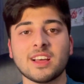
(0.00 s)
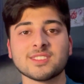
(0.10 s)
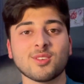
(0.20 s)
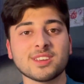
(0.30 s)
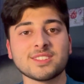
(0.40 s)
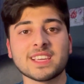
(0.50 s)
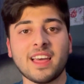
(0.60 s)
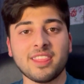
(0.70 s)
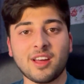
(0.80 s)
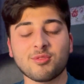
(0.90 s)
As long as you
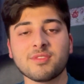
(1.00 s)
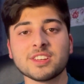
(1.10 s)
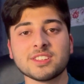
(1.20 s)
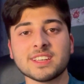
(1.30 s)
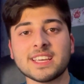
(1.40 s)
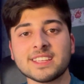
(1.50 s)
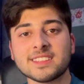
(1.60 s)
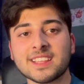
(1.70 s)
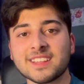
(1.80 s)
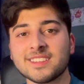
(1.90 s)
get that revision in,
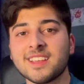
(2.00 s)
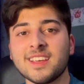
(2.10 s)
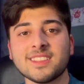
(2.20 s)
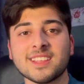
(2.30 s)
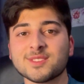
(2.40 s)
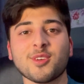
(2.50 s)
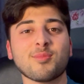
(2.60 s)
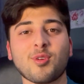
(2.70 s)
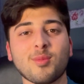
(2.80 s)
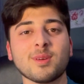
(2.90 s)
then there's no
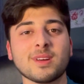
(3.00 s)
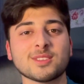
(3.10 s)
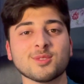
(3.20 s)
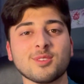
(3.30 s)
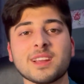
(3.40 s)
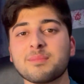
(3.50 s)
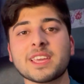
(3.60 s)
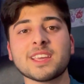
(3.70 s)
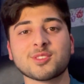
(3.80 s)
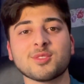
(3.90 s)
problem at all, and
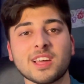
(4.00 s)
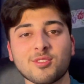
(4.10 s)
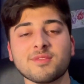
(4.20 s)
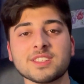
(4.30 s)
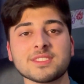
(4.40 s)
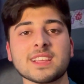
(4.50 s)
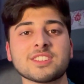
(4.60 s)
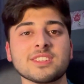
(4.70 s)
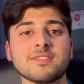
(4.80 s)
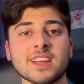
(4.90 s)
making sure that revision's
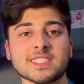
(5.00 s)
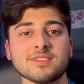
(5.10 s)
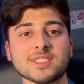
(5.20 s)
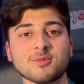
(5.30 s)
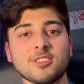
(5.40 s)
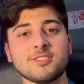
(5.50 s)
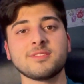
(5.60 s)
actually effective as well.